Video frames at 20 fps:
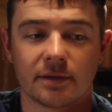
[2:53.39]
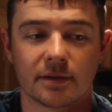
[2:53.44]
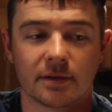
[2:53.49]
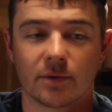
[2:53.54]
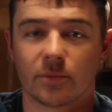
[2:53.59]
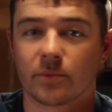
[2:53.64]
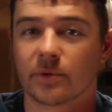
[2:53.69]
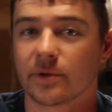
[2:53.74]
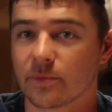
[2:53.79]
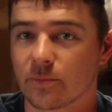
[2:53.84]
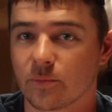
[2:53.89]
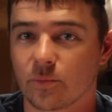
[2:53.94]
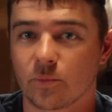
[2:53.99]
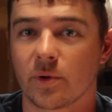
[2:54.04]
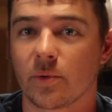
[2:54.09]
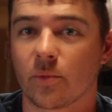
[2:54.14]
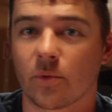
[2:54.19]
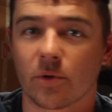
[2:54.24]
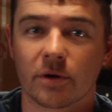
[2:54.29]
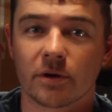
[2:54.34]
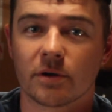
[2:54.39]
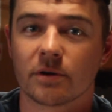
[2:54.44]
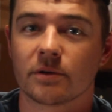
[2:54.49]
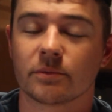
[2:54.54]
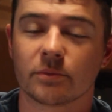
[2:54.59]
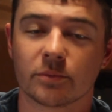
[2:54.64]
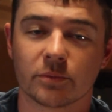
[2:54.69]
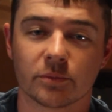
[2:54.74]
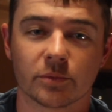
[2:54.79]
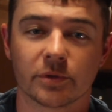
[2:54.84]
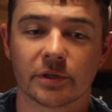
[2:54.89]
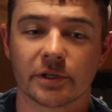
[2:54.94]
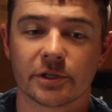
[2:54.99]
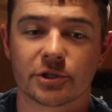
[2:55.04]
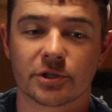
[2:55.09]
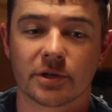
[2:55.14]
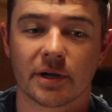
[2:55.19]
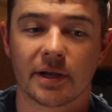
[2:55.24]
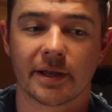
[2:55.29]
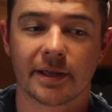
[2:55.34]
you know, we were really
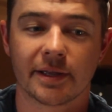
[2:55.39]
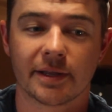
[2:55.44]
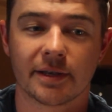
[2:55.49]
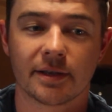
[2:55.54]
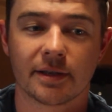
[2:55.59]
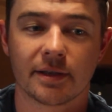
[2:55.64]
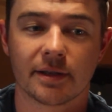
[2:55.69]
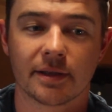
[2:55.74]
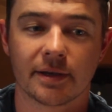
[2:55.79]
trying.